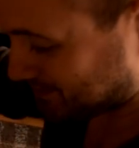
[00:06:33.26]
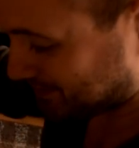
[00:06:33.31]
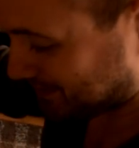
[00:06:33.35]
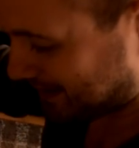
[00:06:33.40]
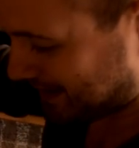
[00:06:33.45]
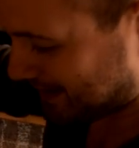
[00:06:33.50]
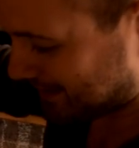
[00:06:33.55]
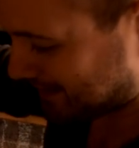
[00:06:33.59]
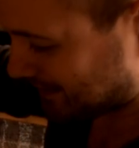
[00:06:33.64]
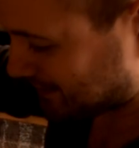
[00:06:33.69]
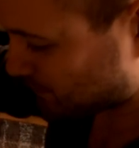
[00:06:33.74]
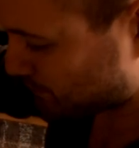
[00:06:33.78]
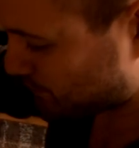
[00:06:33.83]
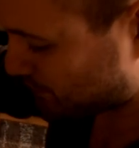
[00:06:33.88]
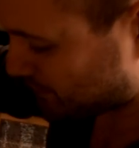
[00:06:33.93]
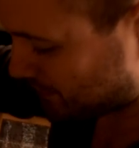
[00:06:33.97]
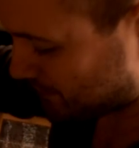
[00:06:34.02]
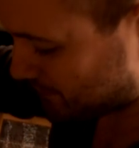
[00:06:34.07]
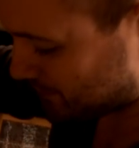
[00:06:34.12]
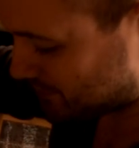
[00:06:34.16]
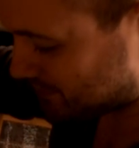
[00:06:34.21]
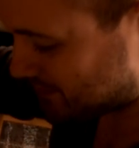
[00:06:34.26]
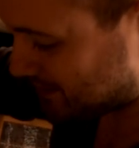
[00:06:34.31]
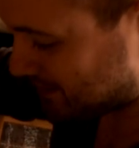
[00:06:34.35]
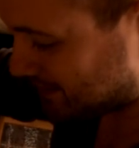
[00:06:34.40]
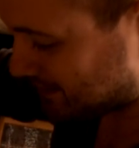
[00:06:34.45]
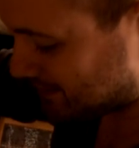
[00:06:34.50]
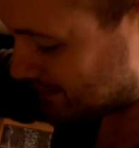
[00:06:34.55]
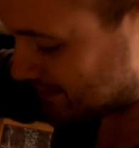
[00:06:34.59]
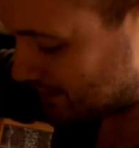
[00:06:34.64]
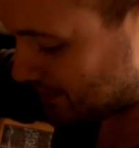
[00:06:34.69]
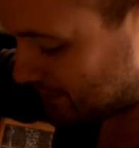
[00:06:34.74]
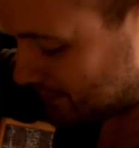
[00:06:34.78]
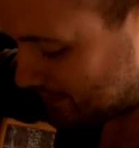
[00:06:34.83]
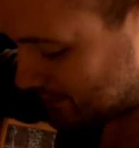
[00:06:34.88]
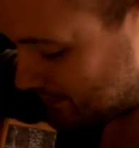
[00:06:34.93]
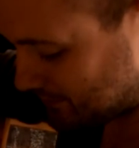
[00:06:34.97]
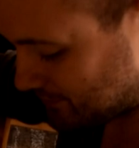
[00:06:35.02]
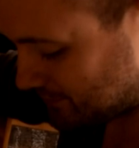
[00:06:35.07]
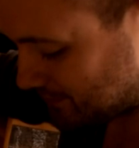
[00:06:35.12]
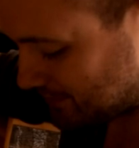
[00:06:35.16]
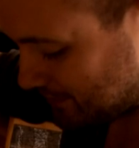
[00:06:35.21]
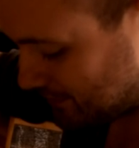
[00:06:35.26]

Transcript: so yeah, that's pretty much the internals